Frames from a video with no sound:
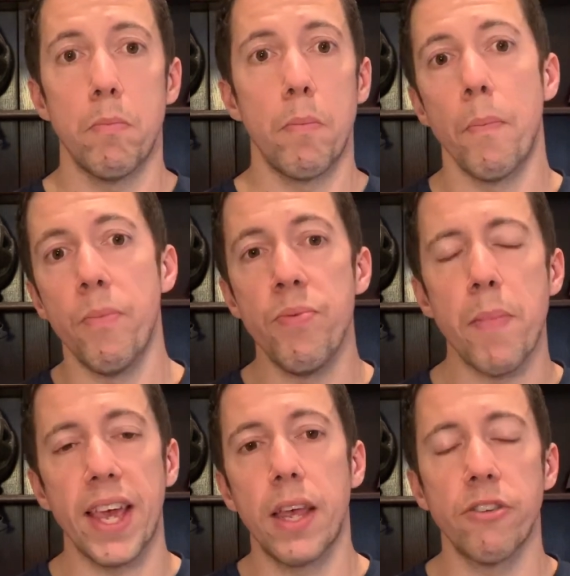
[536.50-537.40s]

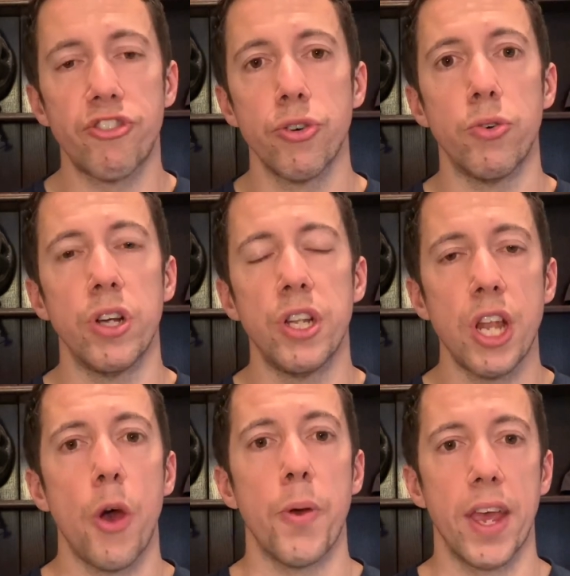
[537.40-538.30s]
making sure and
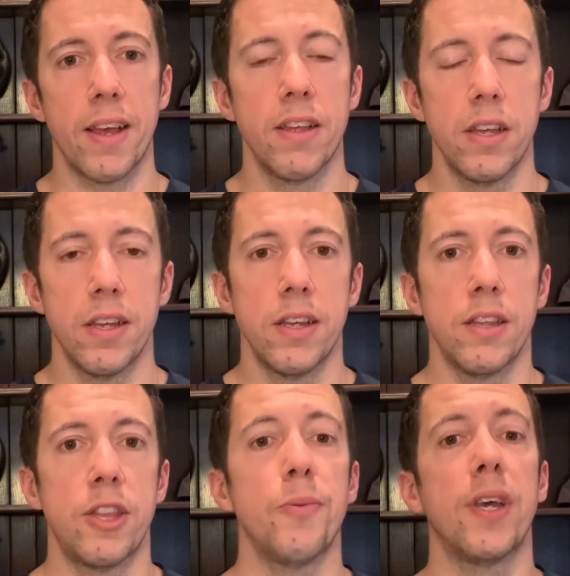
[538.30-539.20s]
knowing
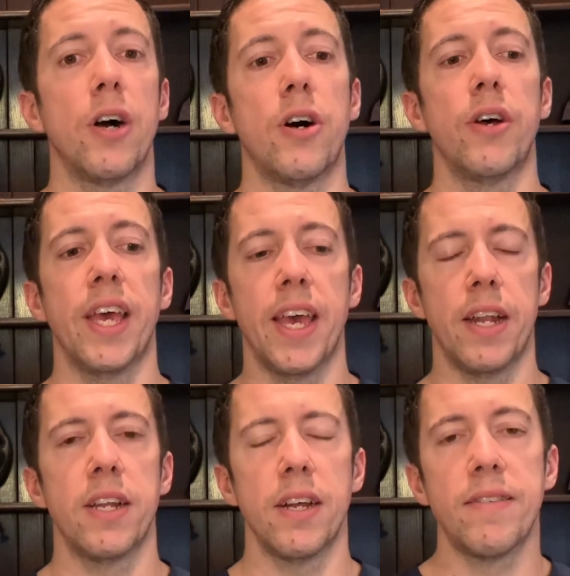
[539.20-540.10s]
that we are in
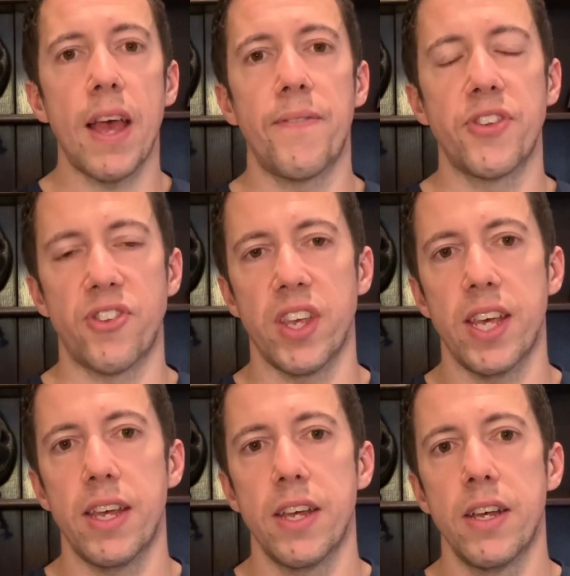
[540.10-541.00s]
a
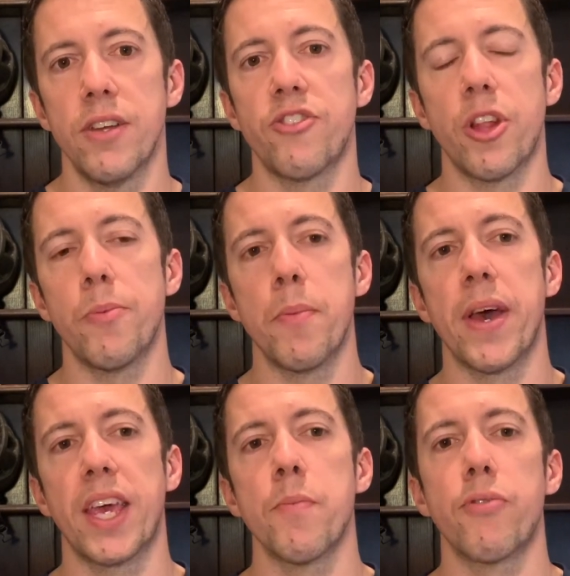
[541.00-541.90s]
deficit so that we're
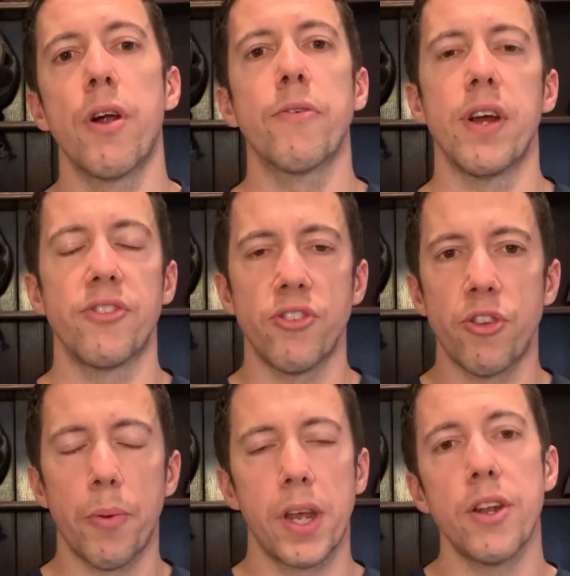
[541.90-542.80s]
making progress and so we
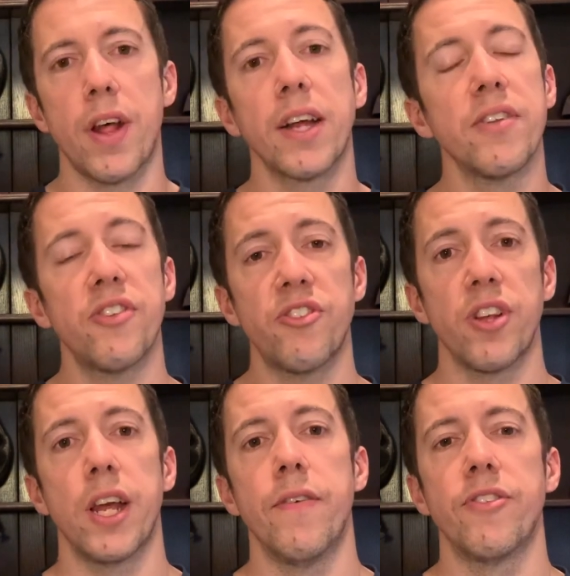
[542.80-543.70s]
can do that consistently
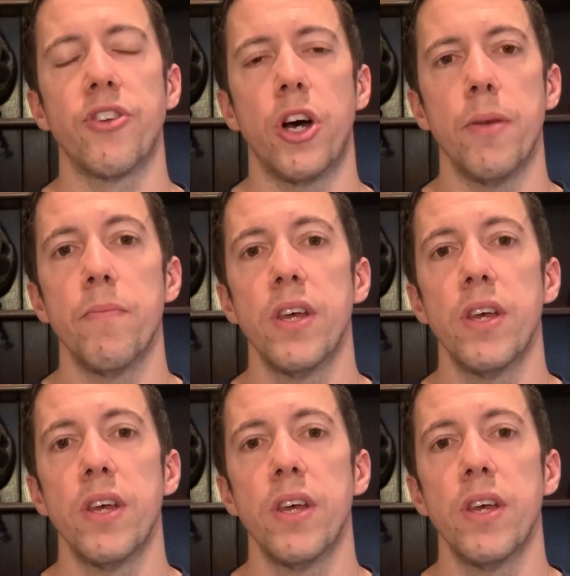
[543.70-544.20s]
over time